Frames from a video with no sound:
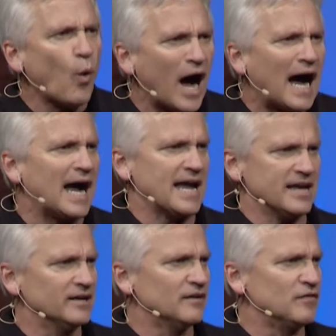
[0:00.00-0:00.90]

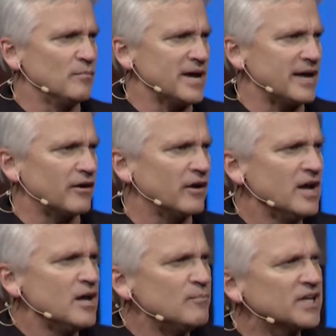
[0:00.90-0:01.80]
why of the matter.
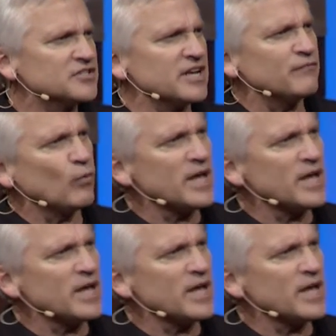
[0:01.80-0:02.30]
Because if